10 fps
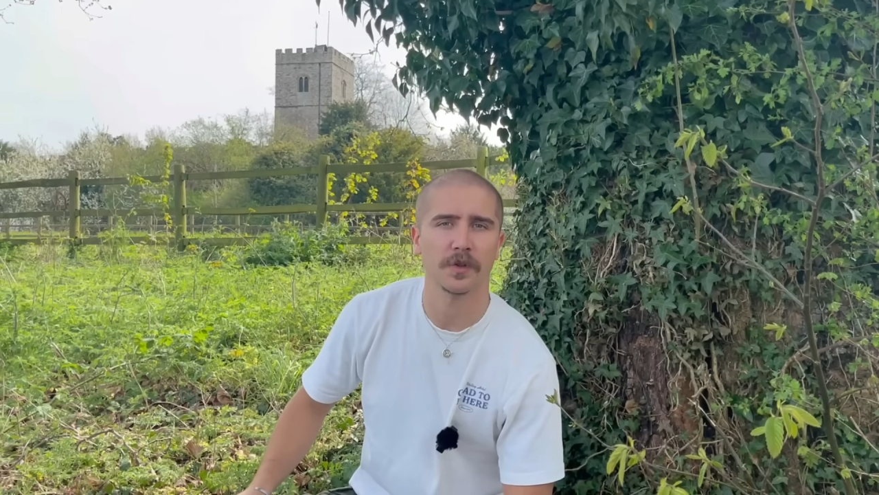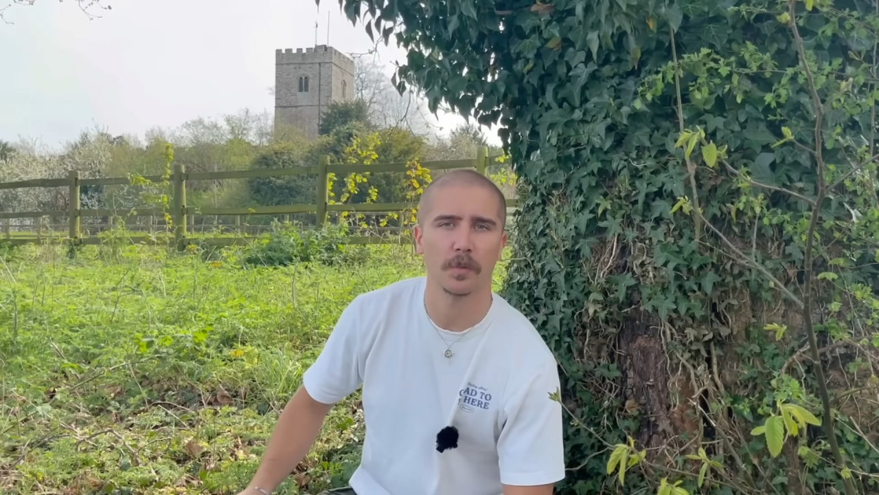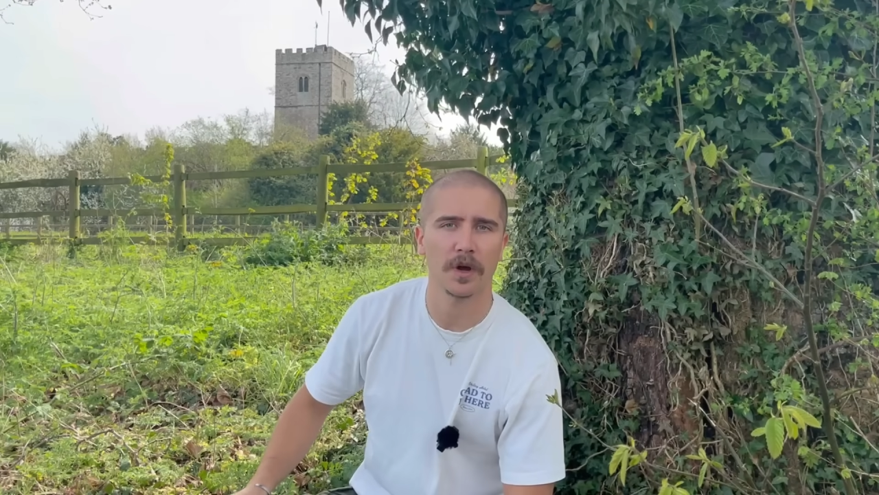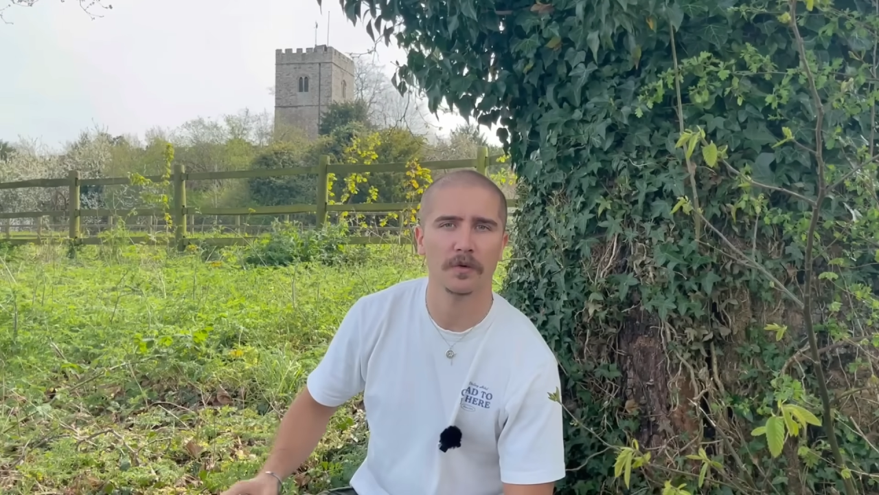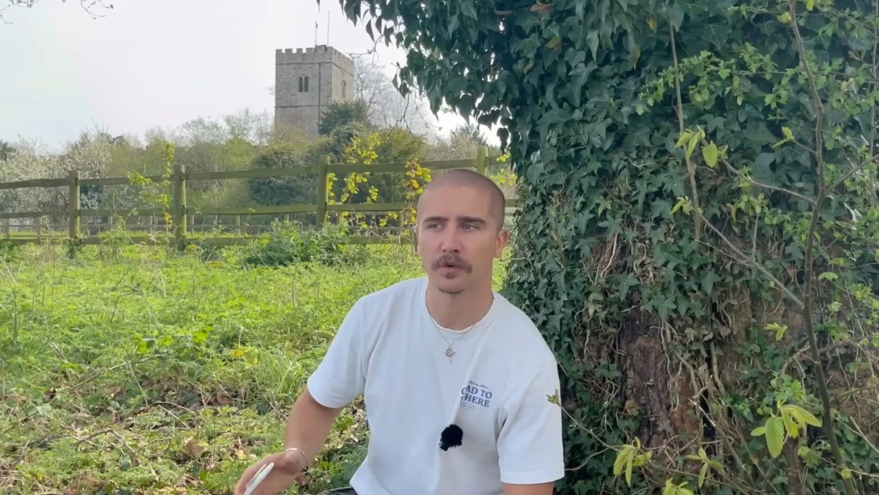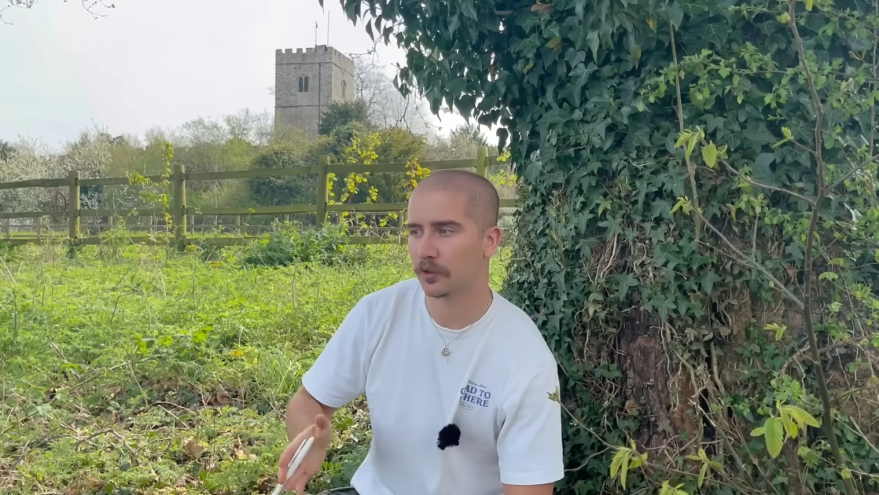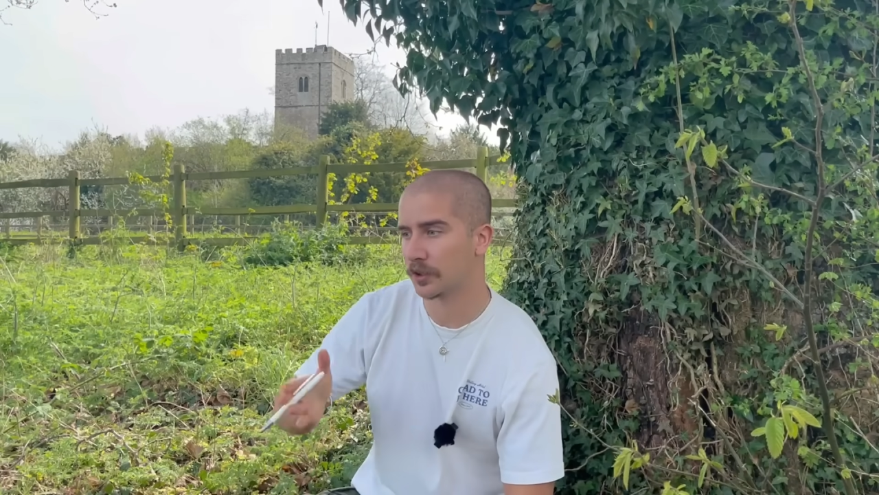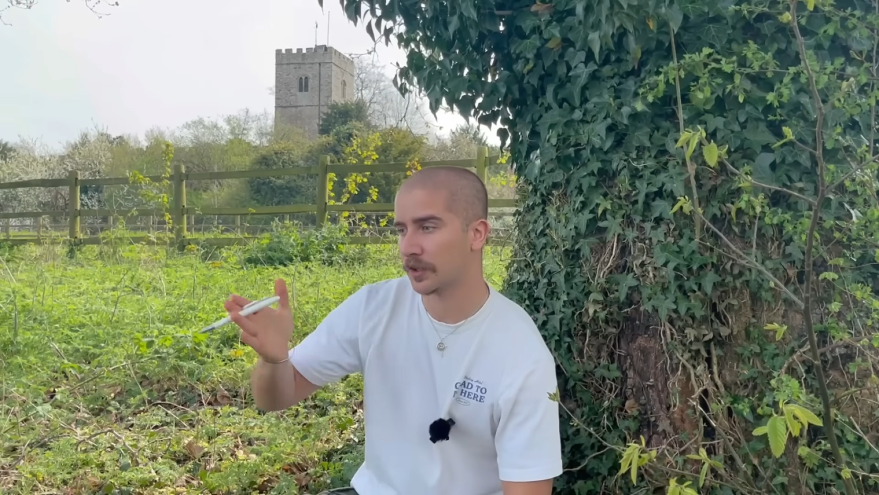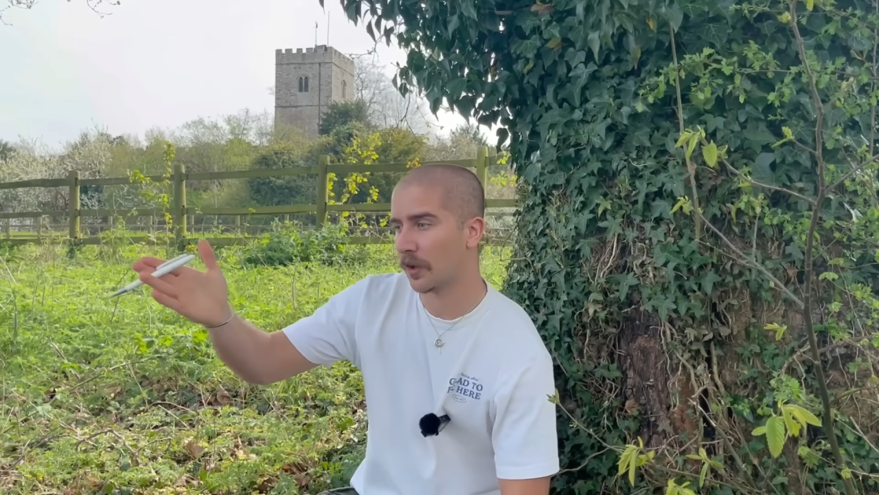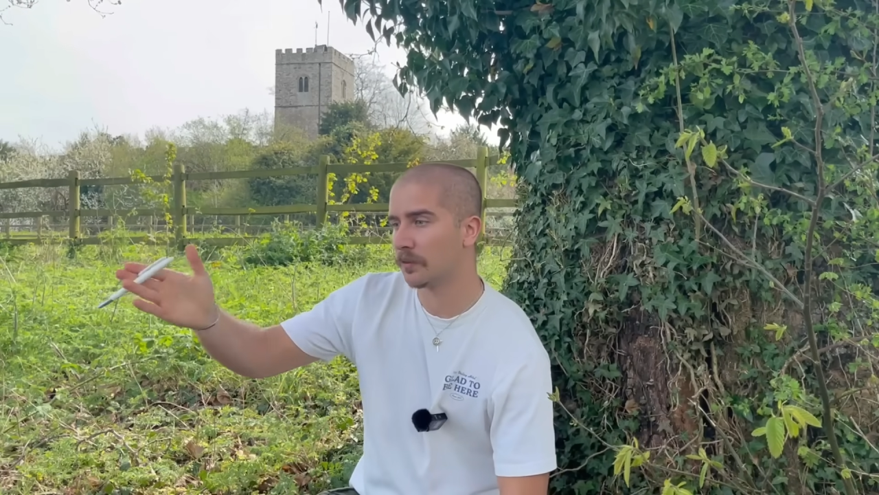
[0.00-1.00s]
the world or
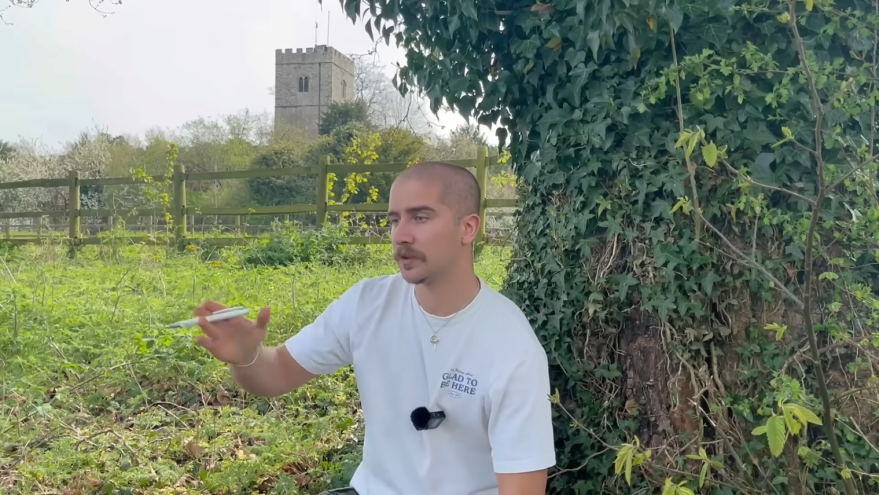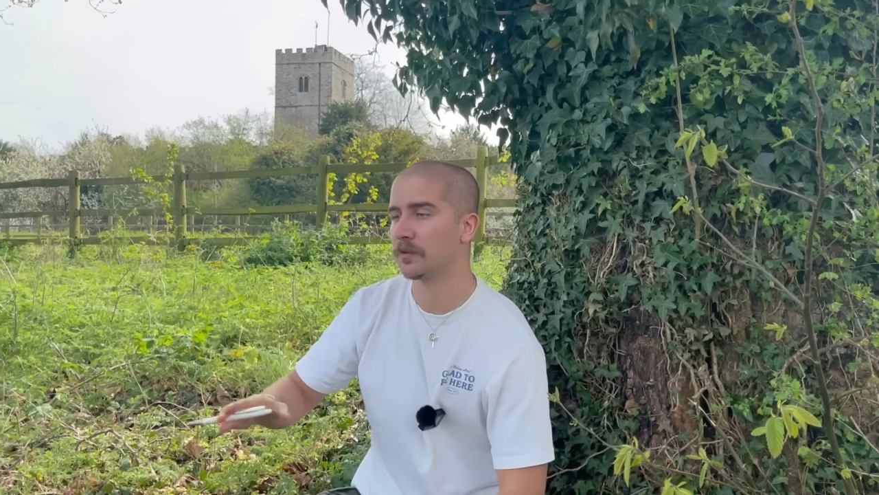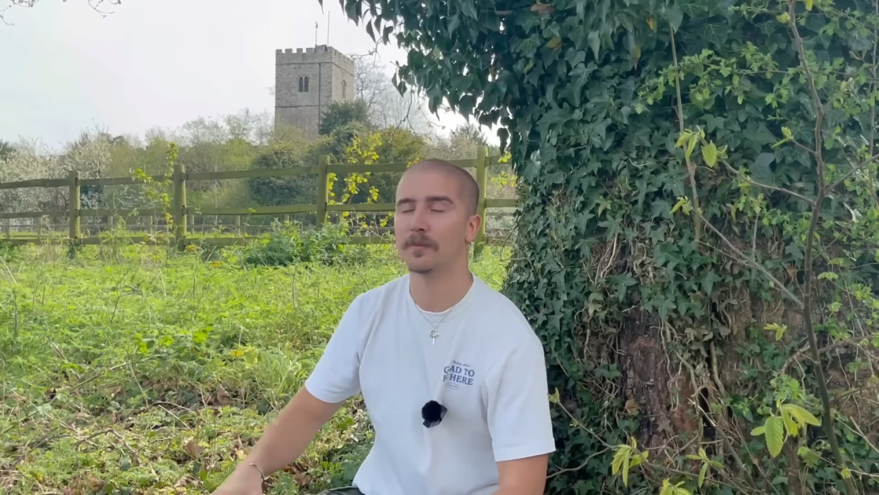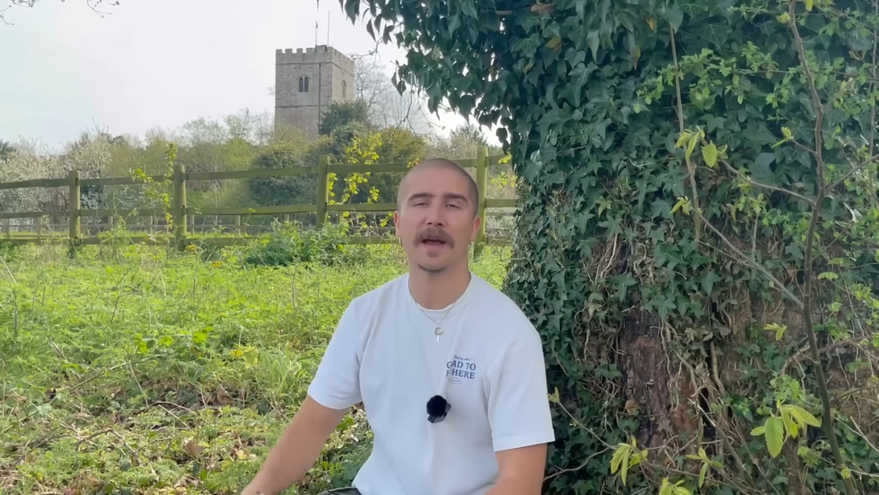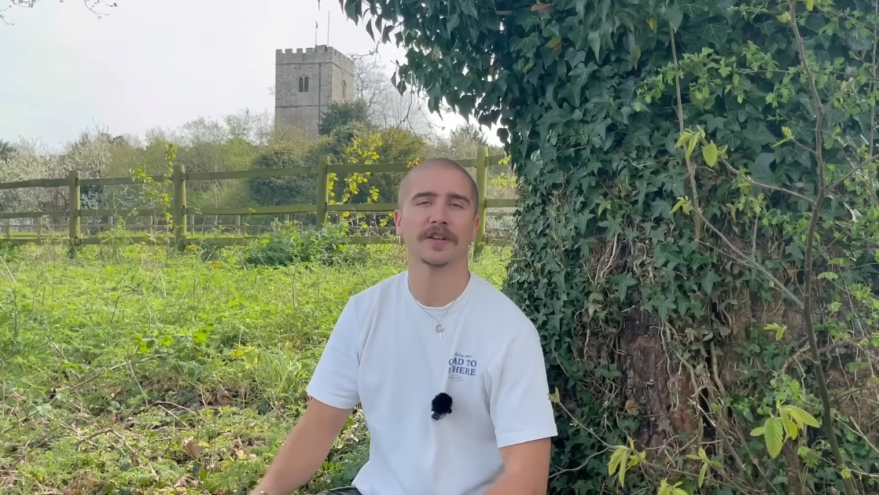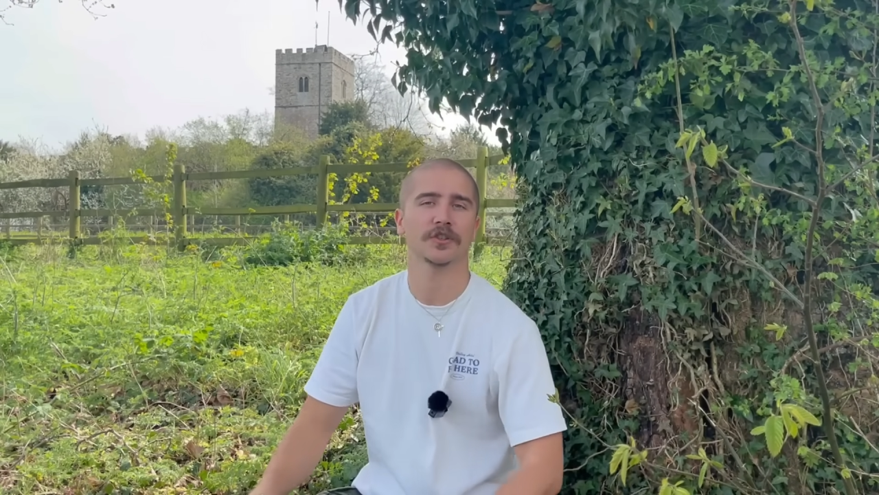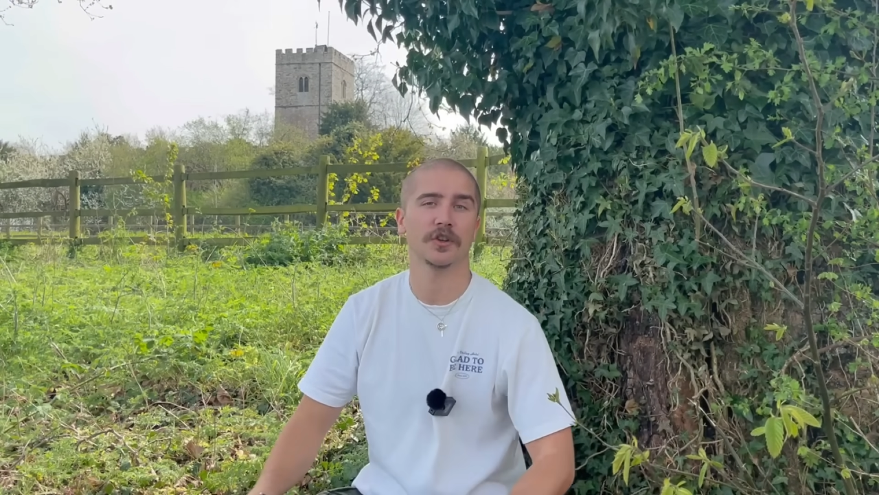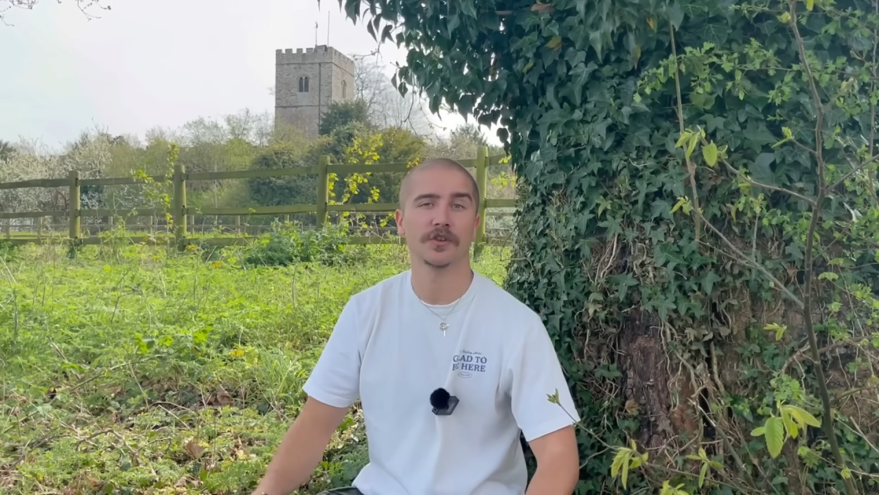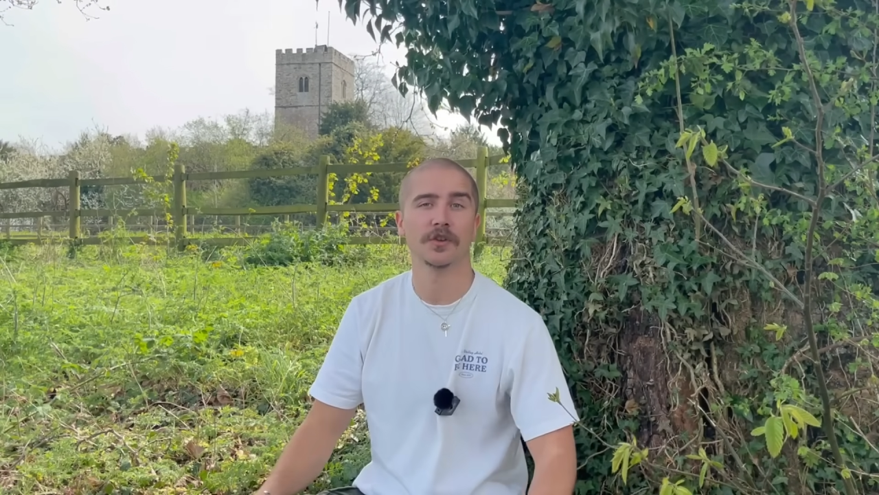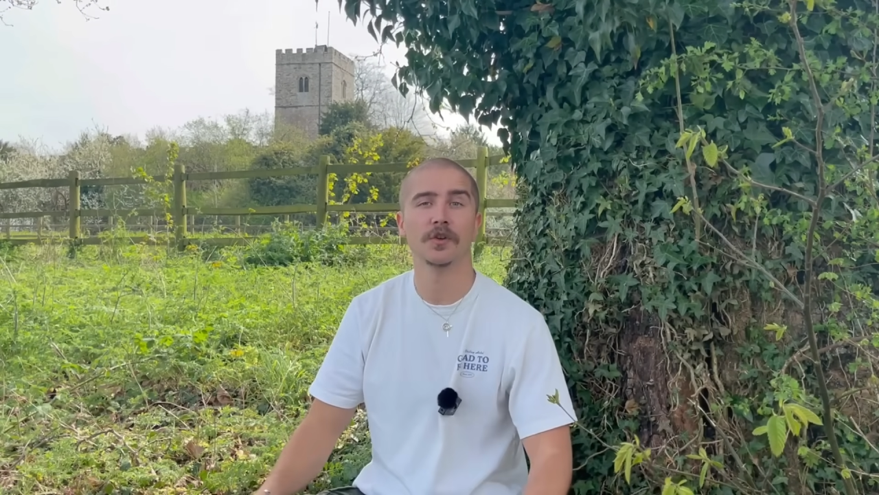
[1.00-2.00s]
just go to
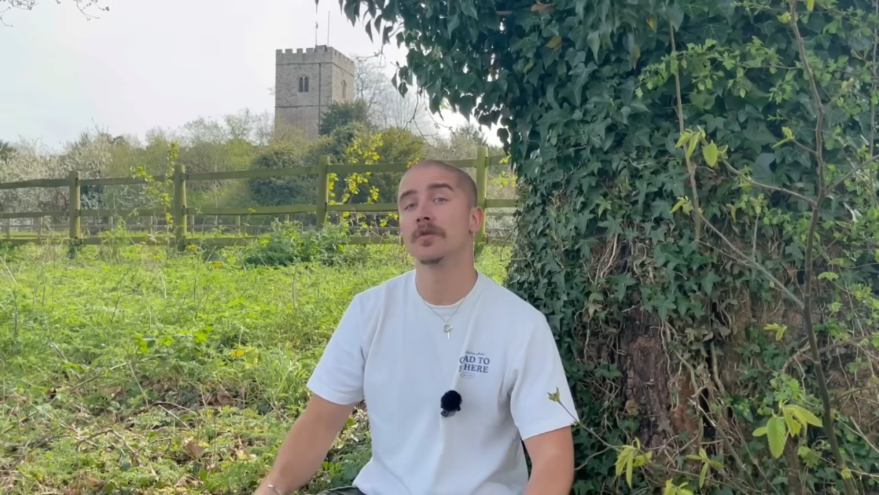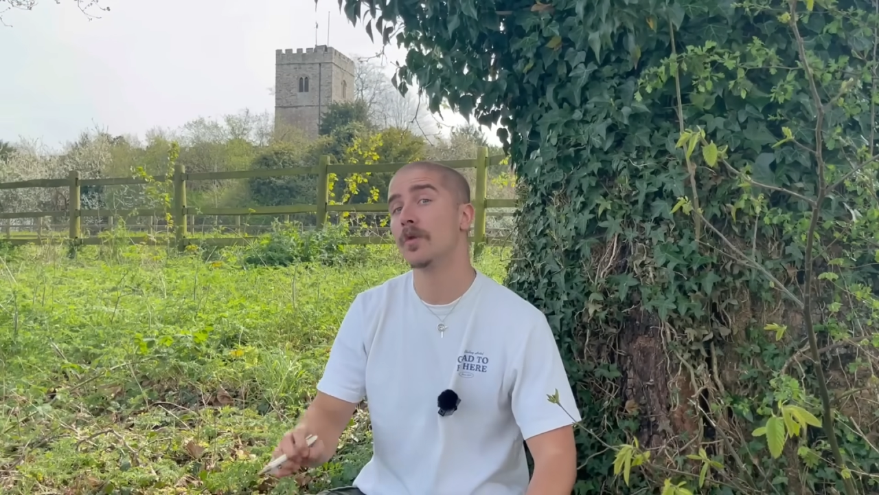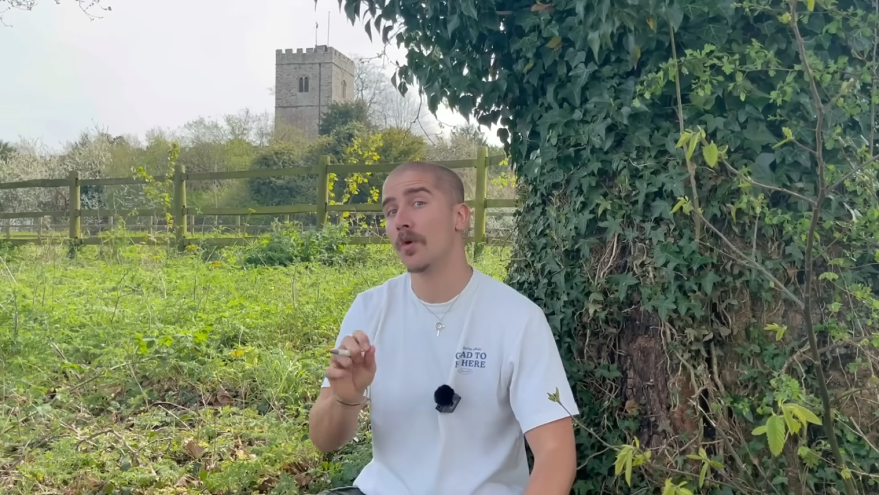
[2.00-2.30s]
pastures new,